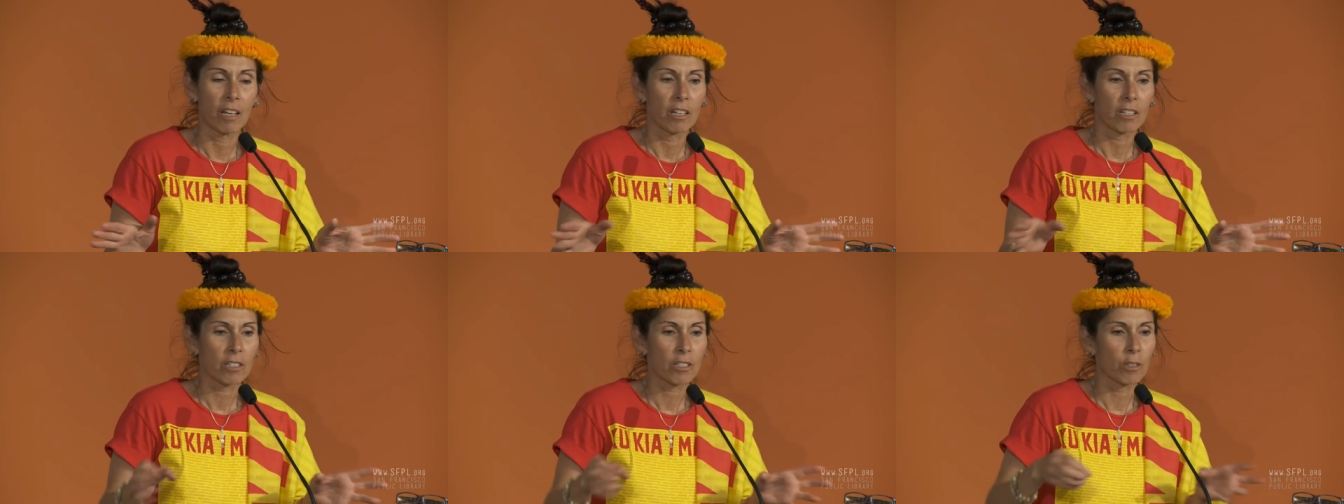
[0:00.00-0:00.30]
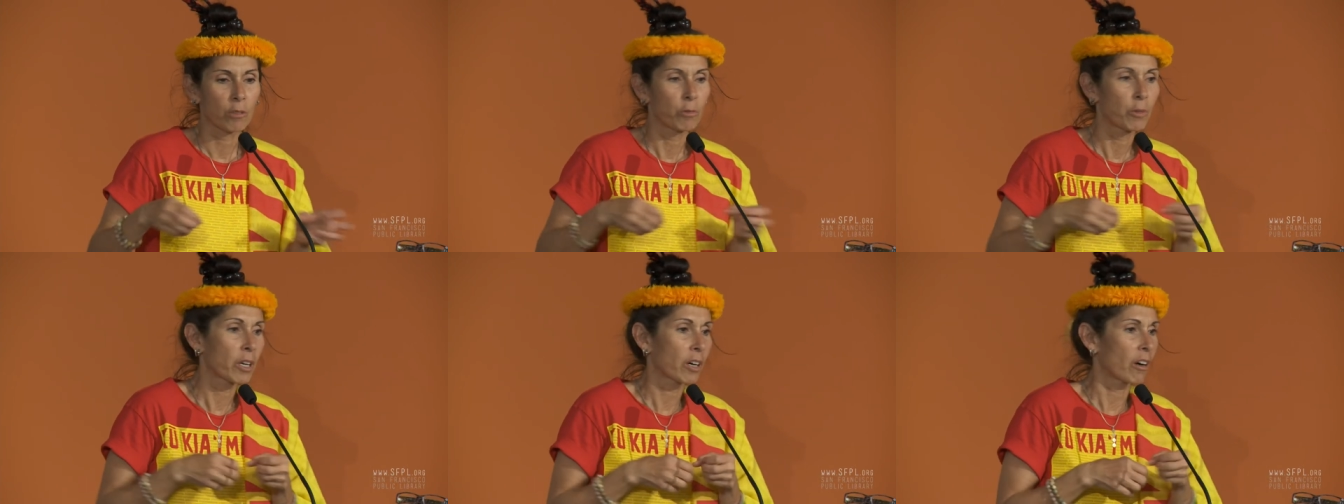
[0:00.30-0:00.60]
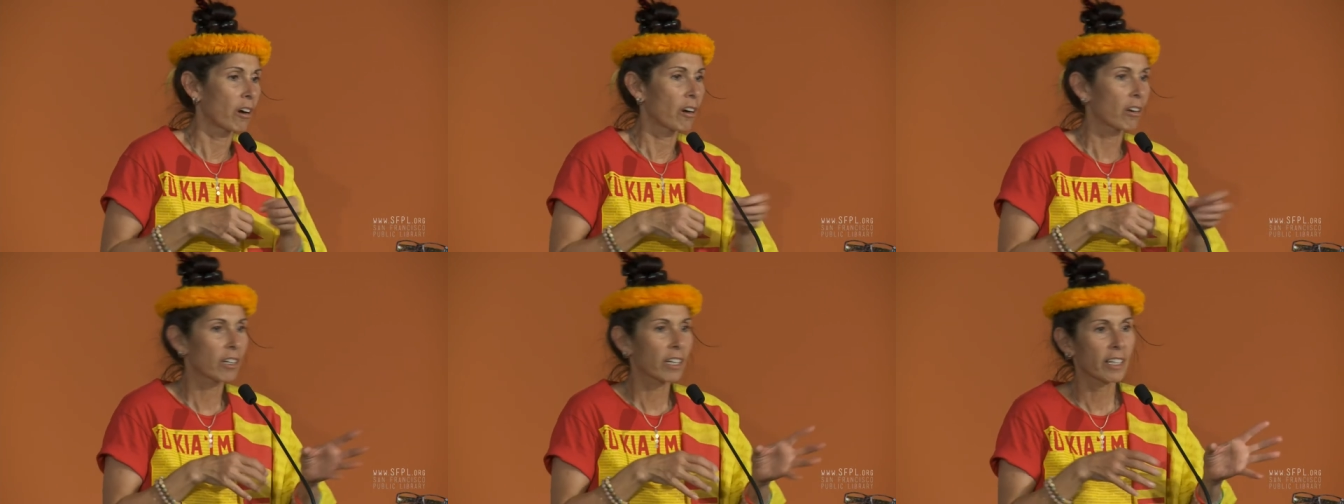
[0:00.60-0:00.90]
So we are
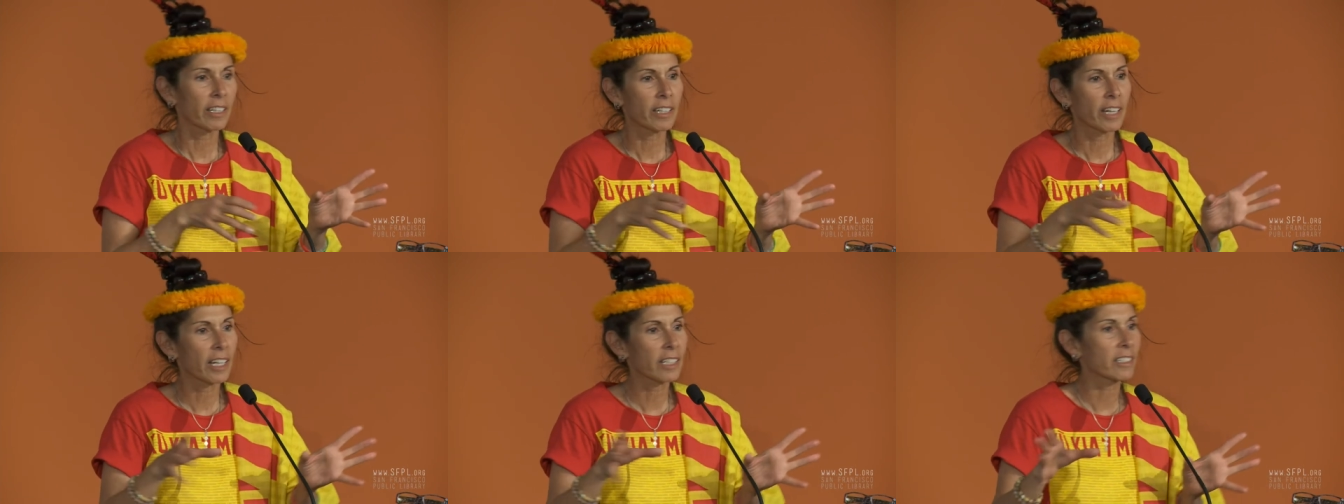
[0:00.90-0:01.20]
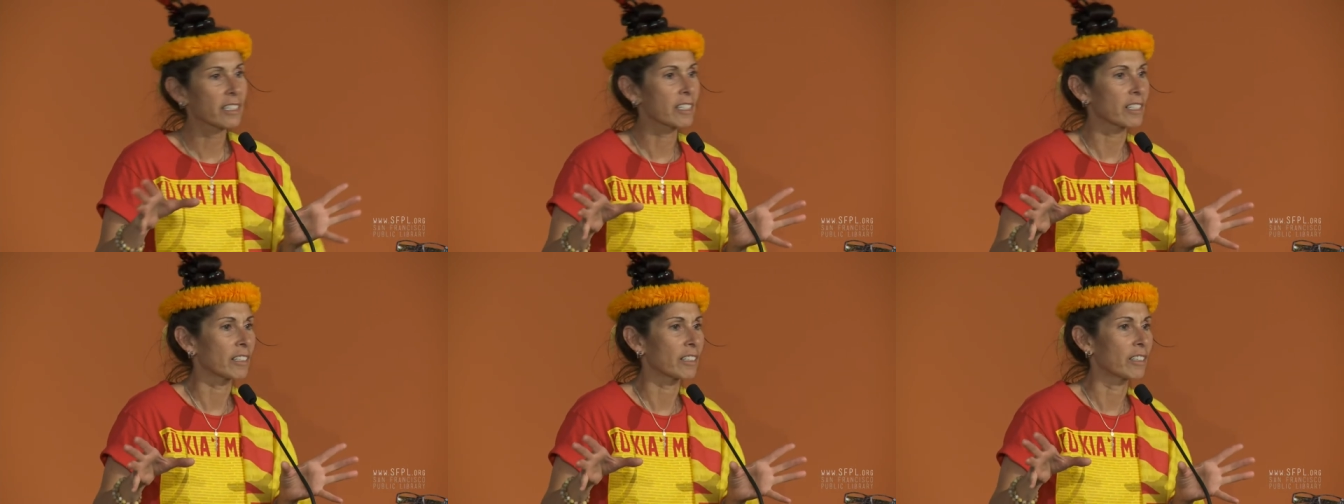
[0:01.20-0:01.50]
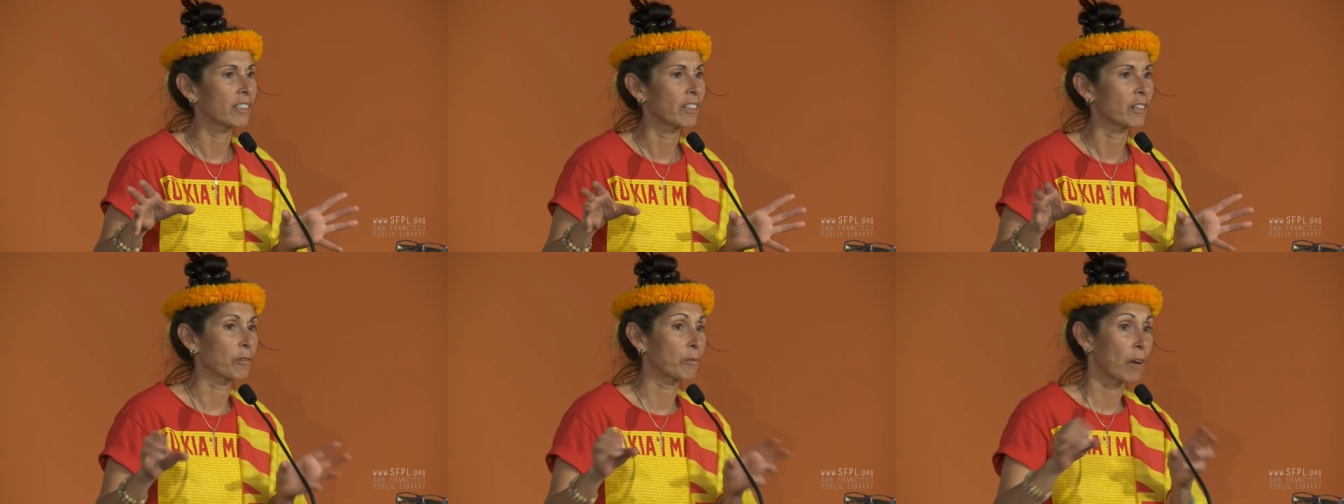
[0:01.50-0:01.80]
all connected
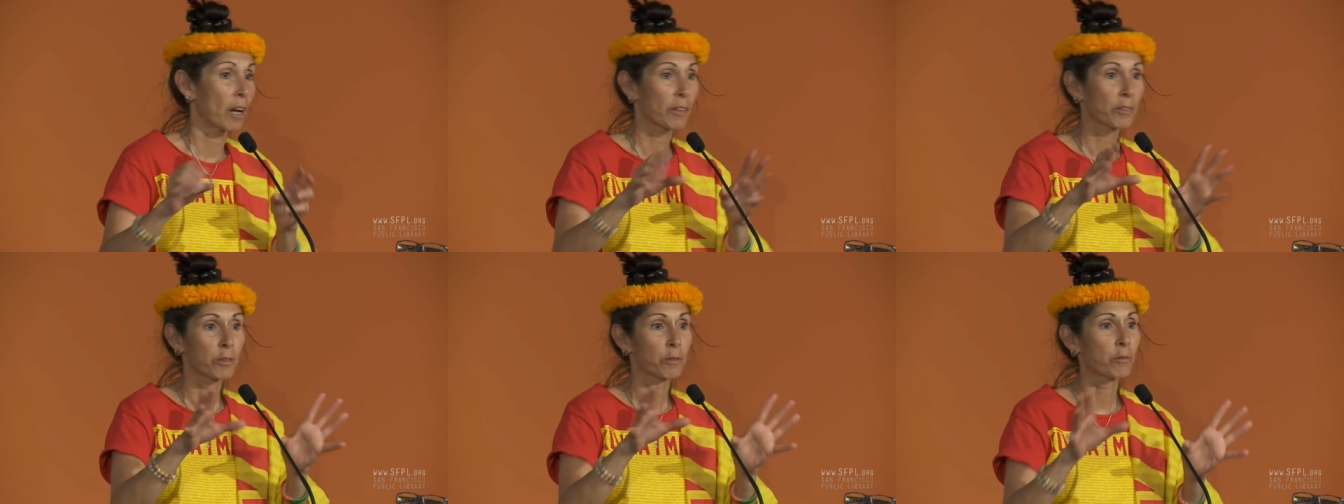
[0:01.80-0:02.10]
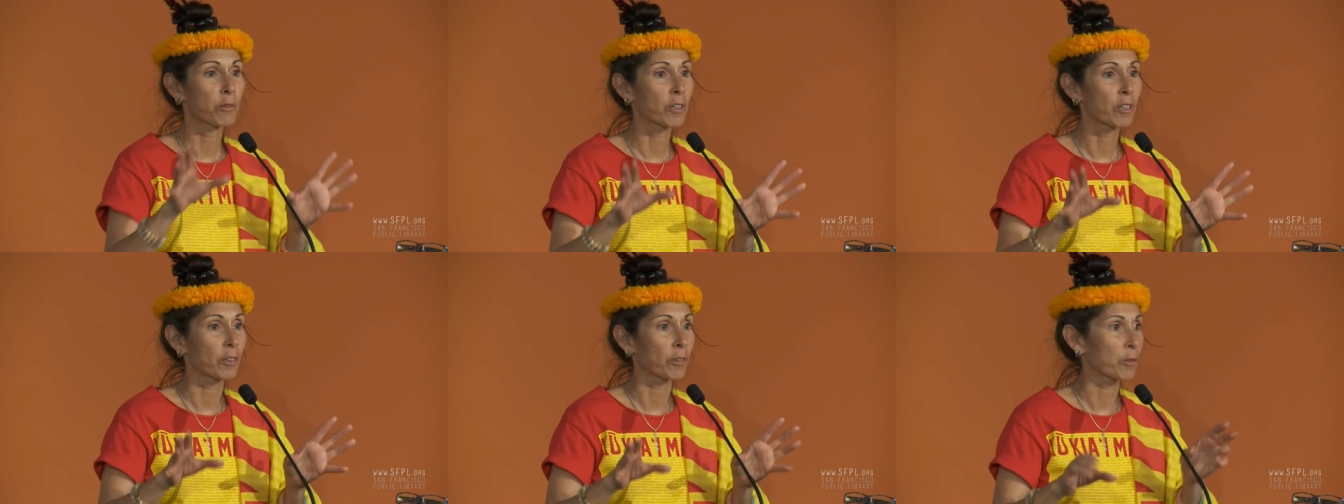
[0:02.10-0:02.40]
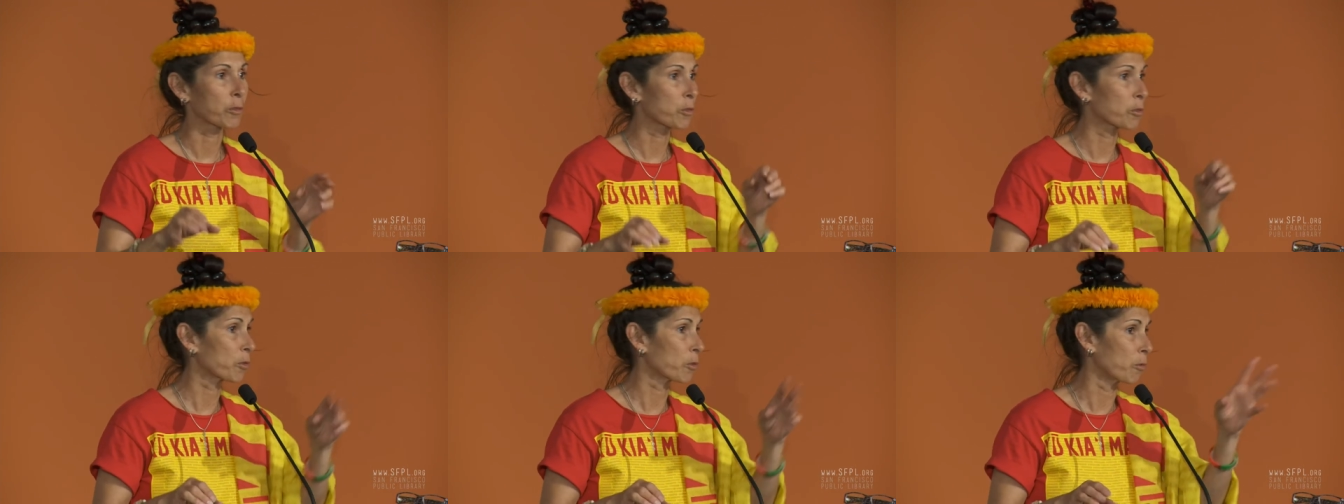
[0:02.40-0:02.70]
around the world
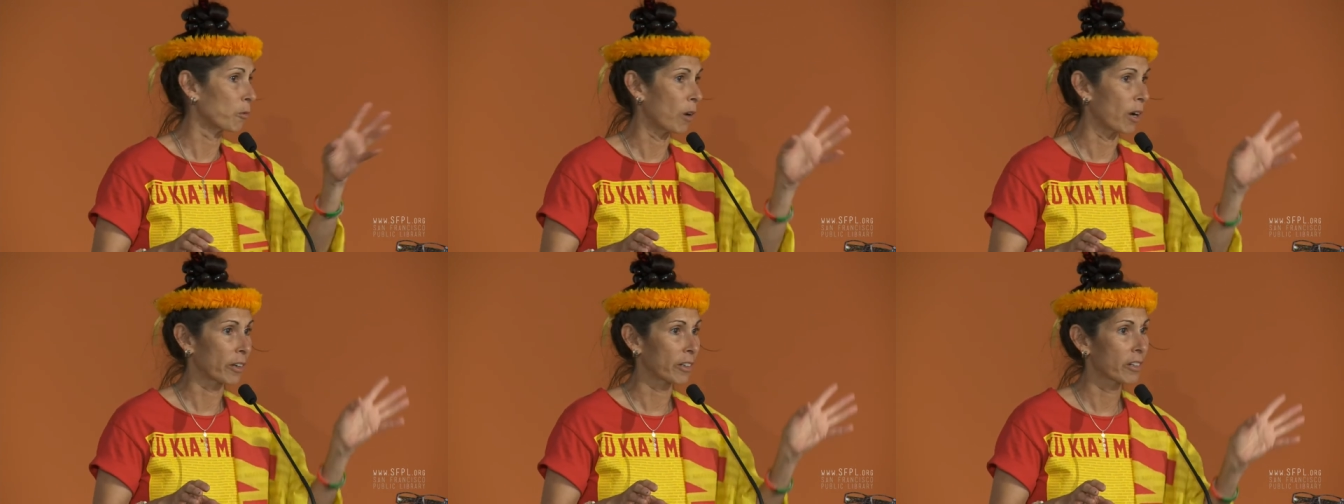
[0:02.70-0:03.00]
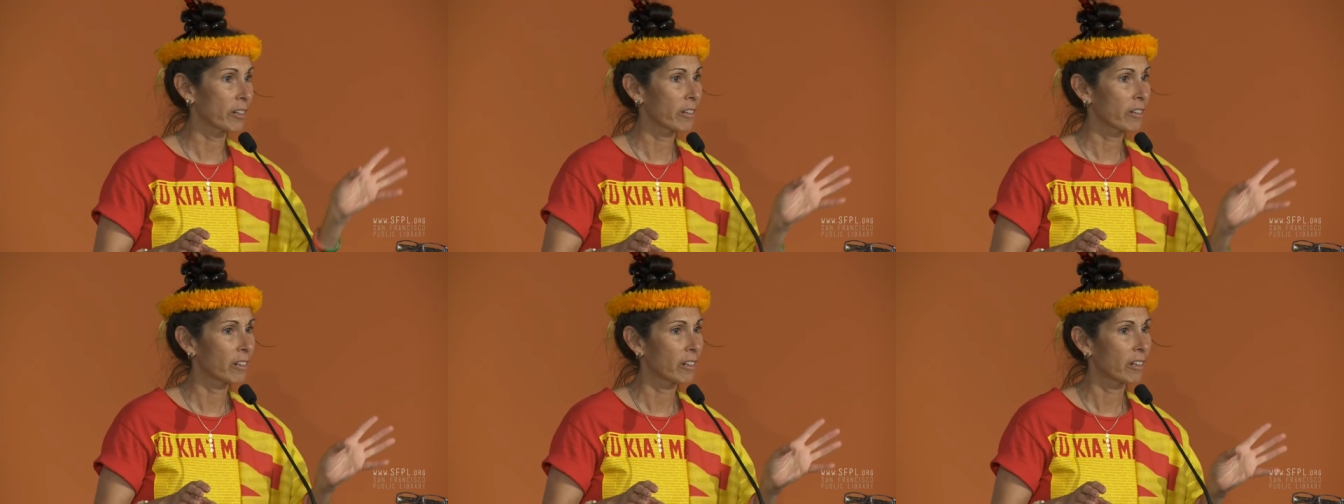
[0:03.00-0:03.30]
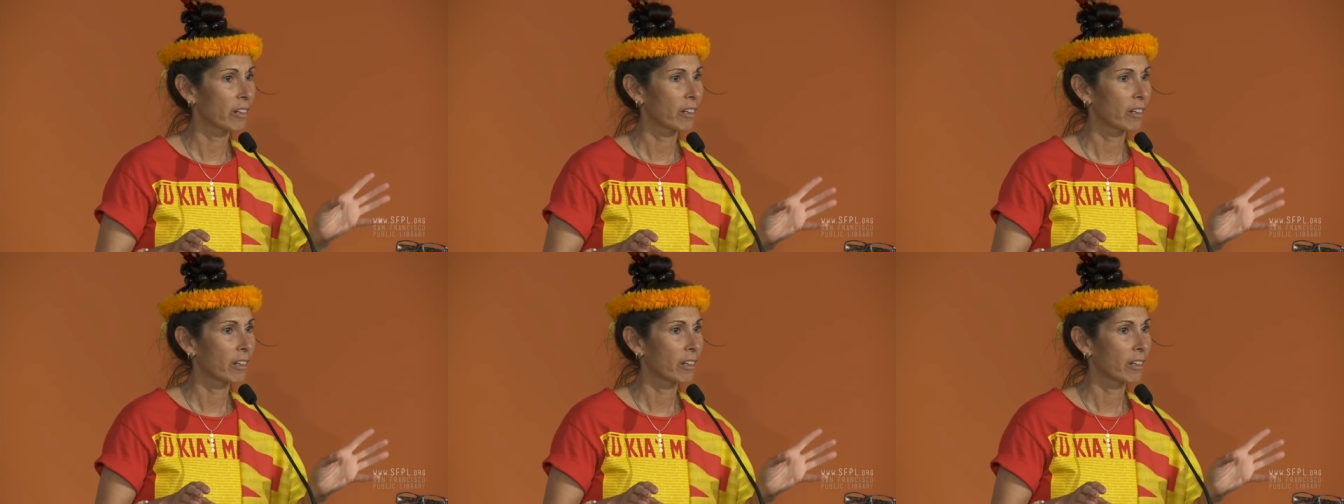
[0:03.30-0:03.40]
through the water